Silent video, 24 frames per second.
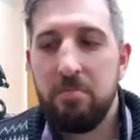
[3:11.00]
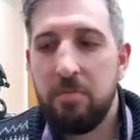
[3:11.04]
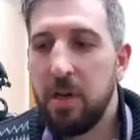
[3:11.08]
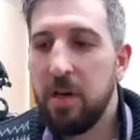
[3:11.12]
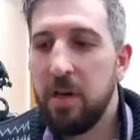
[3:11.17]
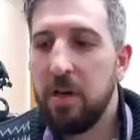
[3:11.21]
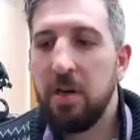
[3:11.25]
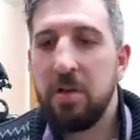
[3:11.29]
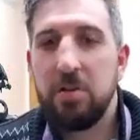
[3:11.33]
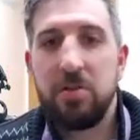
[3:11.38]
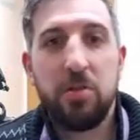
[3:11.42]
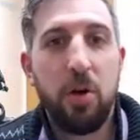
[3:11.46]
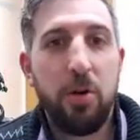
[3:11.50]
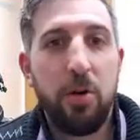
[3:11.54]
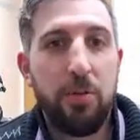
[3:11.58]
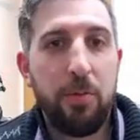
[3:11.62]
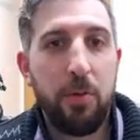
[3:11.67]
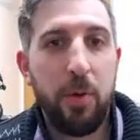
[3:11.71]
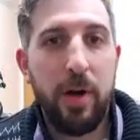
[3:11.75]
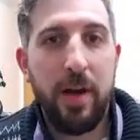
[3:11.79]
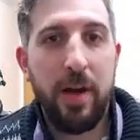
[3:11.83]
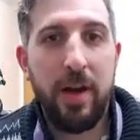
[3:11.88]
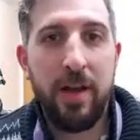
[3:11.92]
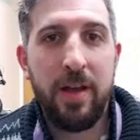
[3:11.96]

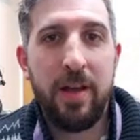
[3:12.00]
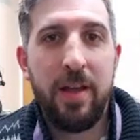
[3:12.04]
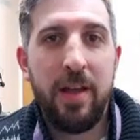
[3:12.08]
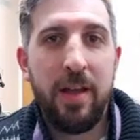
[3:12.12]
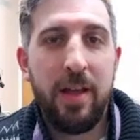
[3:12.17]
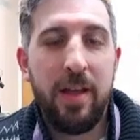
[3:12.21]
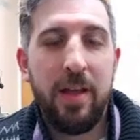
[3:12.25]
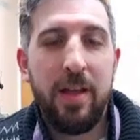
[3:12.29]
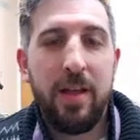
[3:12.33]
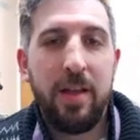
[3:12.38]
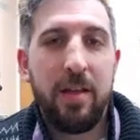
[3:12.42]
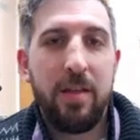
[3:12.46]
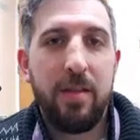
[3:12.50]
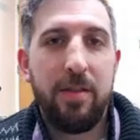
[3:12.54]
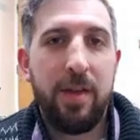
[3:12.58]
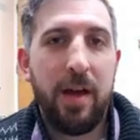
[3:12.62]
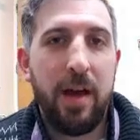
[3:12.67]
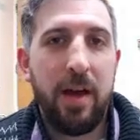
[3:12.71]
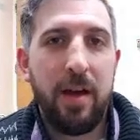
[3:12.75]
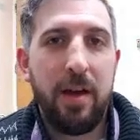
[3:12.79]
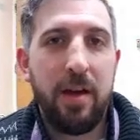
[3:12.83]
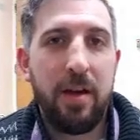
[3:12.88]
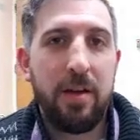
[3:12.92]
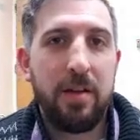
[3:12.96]
software
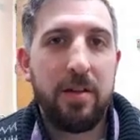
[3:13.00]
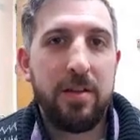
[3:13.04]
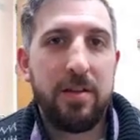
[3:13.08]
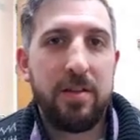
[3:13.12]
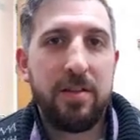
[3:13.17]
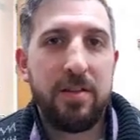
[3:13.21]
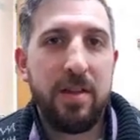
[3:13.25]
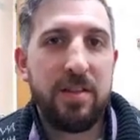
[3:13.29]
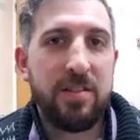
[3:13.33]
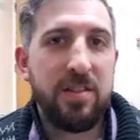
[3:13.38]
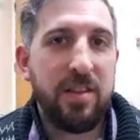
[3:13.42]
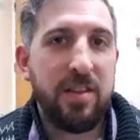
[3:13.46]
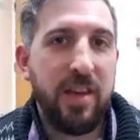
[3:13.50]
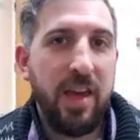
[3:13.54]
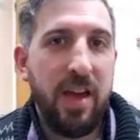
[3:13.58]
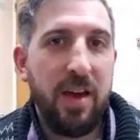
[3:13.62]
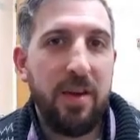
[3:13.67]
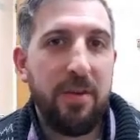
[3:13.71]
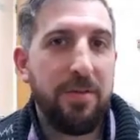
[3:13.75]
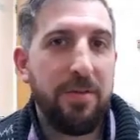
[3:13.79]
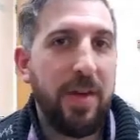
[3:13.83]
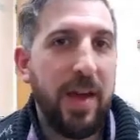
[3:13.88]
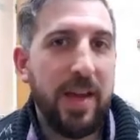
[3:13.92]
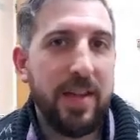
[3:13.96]
that doesn't get
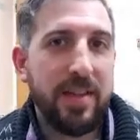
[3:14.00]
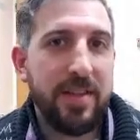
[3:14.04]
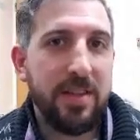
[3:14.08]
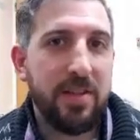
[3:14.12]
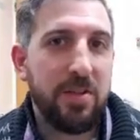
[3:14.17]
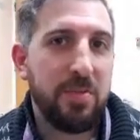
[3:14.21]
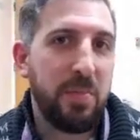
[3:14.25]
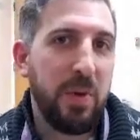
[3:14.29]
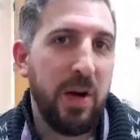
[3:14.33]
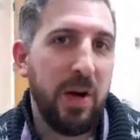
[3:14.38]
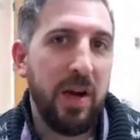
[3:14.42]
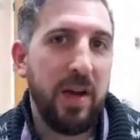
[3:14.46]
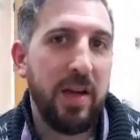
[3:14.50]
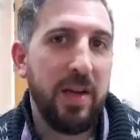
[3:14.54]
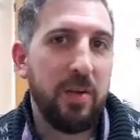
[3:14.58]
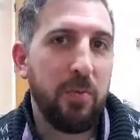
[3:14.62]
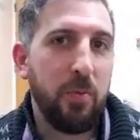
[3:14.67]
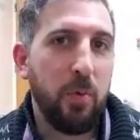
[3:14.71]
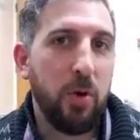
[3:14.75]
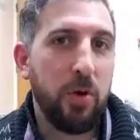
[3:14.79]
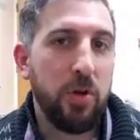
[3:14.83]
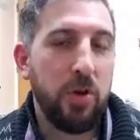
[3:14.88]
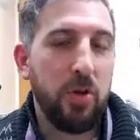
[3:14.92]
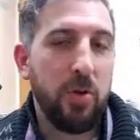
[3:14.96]
affected by
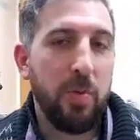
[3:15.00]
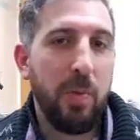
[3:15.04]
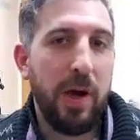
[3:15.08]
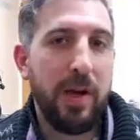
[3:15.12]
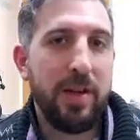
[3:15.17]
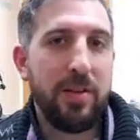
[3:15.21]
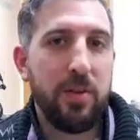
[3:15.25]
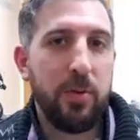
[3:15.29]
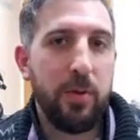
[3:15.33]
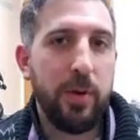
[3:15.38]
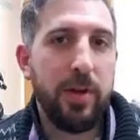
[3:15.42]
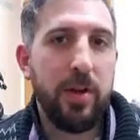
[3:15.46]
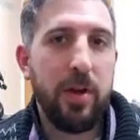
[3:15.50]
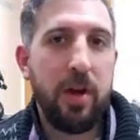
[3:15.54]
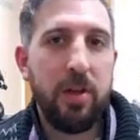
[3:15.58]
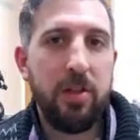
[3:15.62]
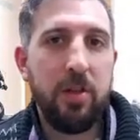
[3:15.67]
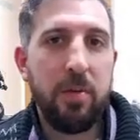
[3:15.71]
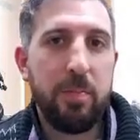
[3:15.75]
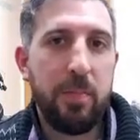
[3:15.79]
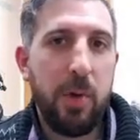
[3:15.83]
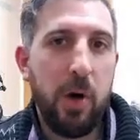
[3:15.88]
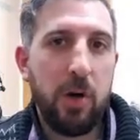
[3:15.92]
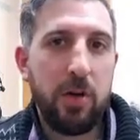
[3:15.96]
what you might do in other
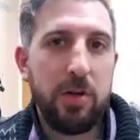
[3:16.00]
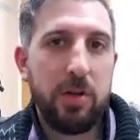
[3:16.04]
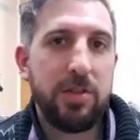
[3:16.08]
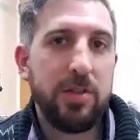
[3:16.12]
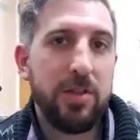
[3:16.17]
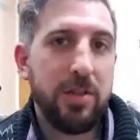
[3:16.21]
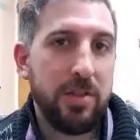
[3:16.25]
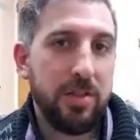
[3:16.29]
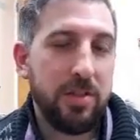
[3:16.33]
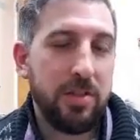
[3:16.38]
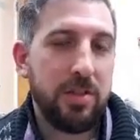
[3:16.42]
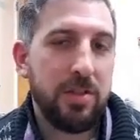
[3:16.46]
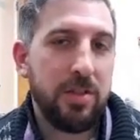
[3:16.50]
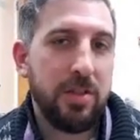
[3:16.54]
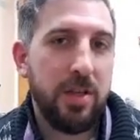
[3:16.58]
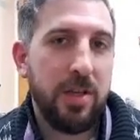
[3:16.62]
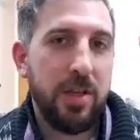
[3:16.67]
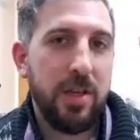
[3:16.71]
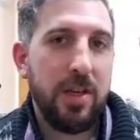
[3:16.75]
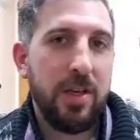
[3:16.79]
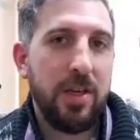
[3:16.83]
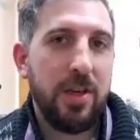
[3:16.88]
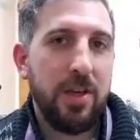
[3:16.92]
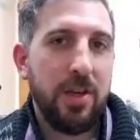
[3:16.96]
boxes
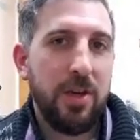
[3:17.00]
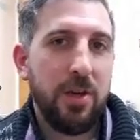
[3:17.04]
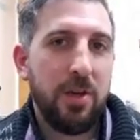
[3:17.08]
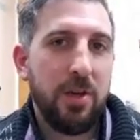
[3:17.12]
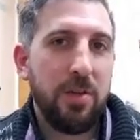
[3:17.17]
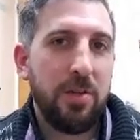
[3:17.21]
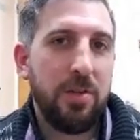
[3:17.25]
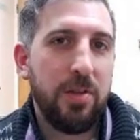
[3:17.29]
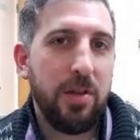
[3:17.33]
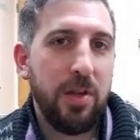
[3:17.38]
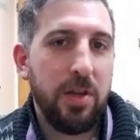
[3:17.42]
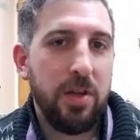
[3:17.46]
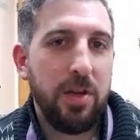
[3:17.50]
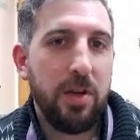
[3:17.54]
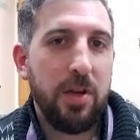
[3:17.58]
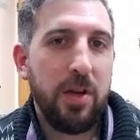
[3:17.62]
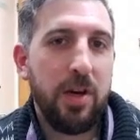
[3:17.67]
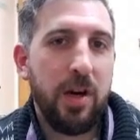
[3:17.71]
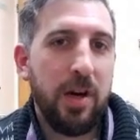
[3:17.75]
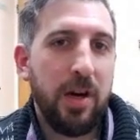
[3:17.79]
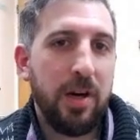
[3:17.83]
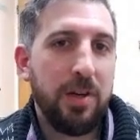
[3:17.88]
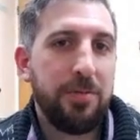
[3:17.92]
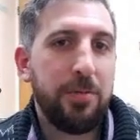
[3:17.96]
that
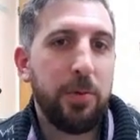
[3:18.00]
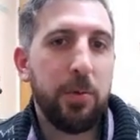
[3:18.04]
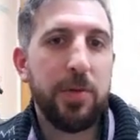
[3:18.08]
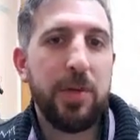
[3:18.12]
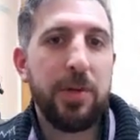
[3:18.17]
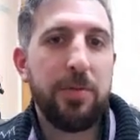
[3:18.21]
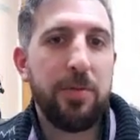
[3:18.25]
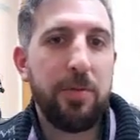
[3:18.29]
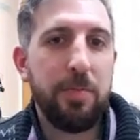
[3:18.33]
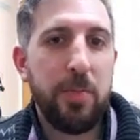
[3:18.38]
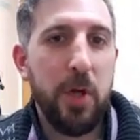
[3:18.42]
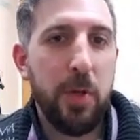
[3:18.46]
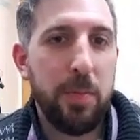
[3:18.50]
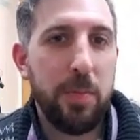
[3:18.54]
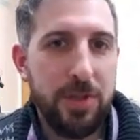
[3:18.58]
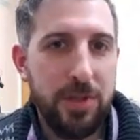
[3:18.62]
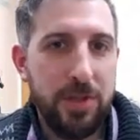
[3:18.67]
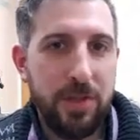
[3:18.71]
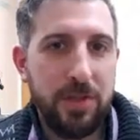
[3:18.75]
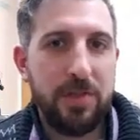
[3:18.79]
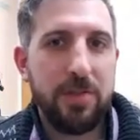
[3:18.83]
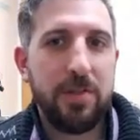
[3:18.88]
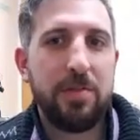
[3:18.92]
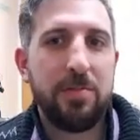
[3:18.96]
are for different
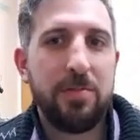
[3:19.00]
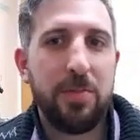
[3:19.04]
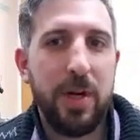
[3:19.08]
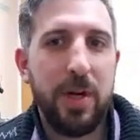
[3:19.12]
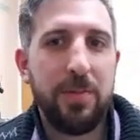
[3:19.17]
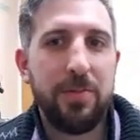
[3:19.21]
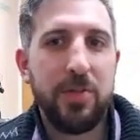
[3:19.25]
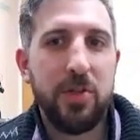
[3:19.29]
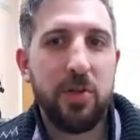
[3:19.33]
purposes, right?